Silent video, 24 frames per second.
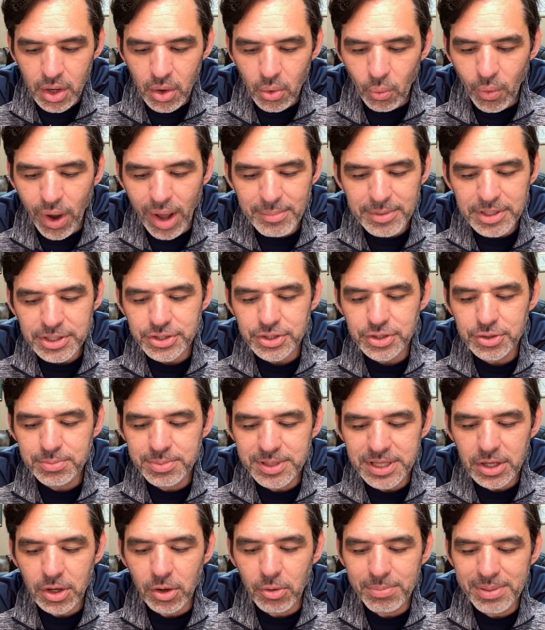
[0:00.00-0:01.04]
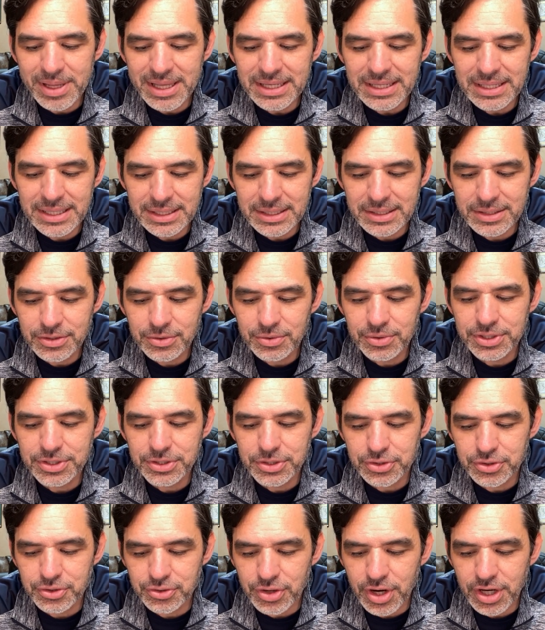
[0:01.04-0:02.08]
Why must you be obedient to his
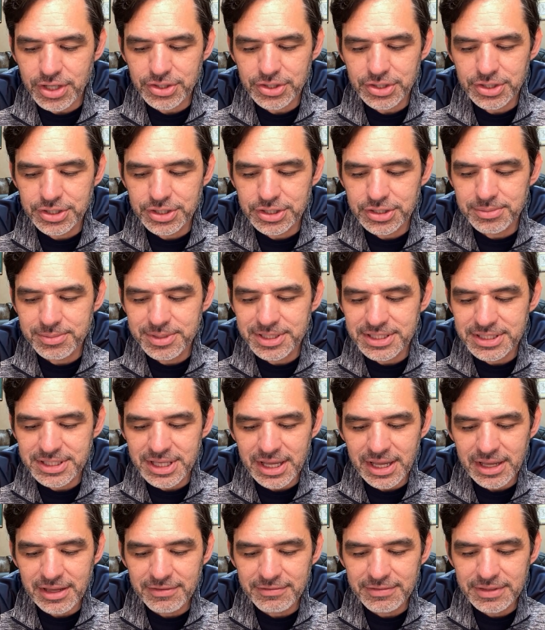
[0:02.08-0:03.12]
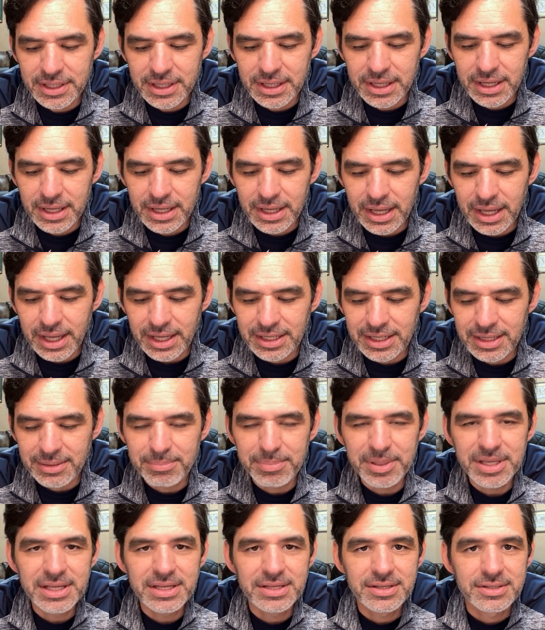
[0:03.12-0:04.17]
instructions to be saved and
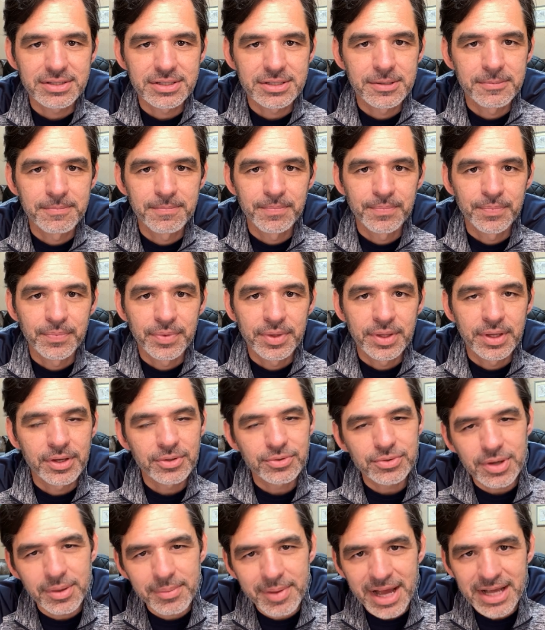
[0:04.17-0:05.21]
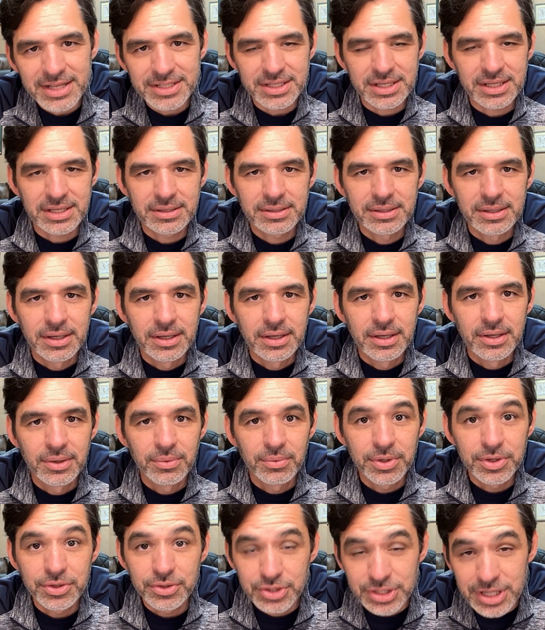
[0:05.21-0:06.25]
at peace? Here's what I'm asking.
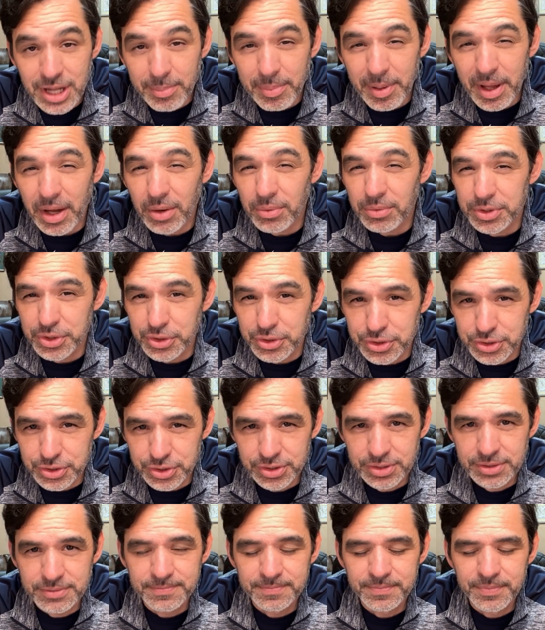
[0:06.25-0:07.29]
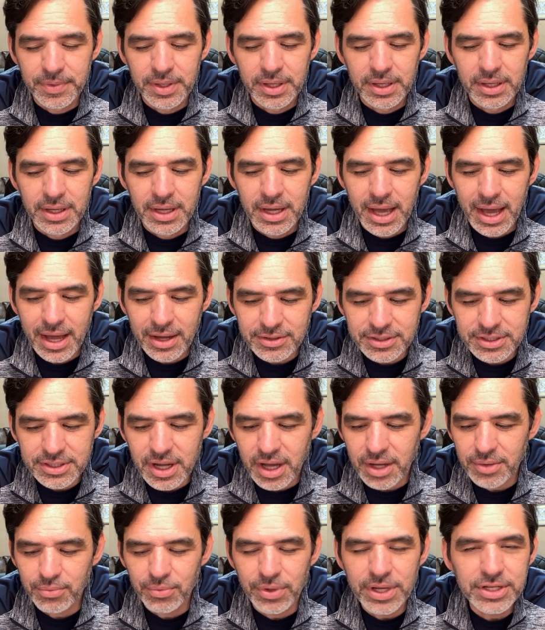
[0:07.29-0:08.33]
When you step out when you shouldn't, how does
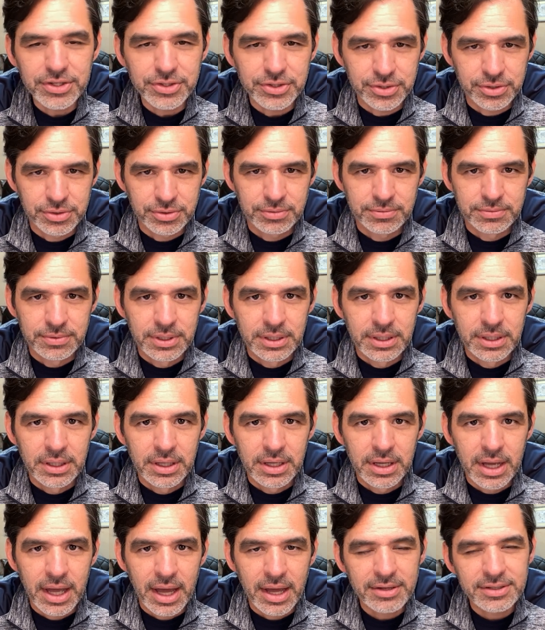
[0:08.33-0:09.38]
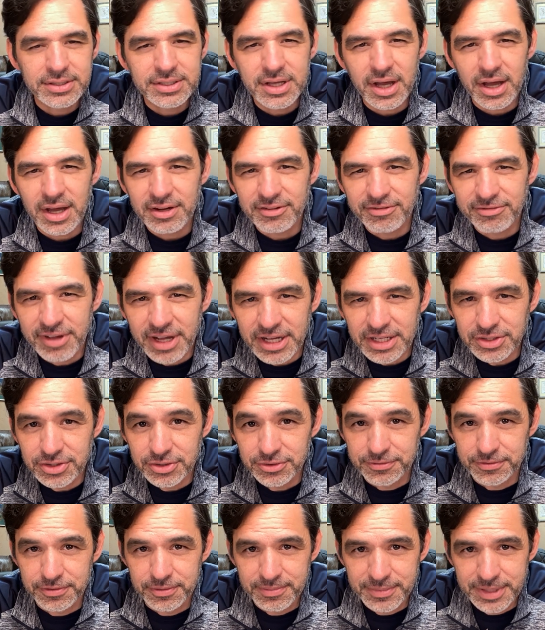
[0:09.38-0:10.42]
God reach you? How does God affect
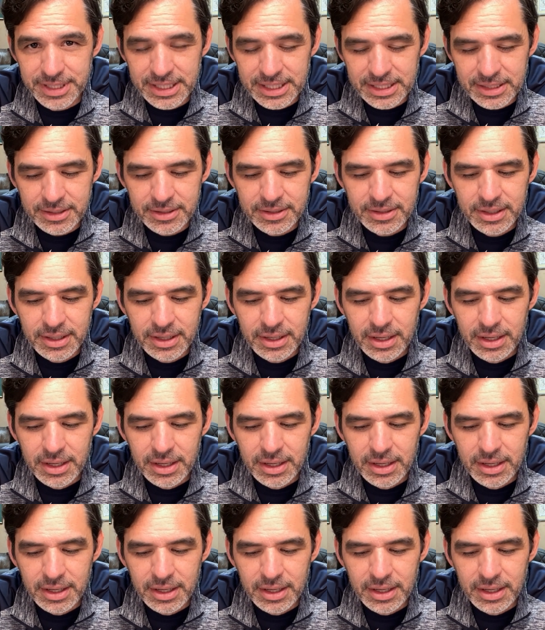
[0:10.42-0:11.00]
you from there?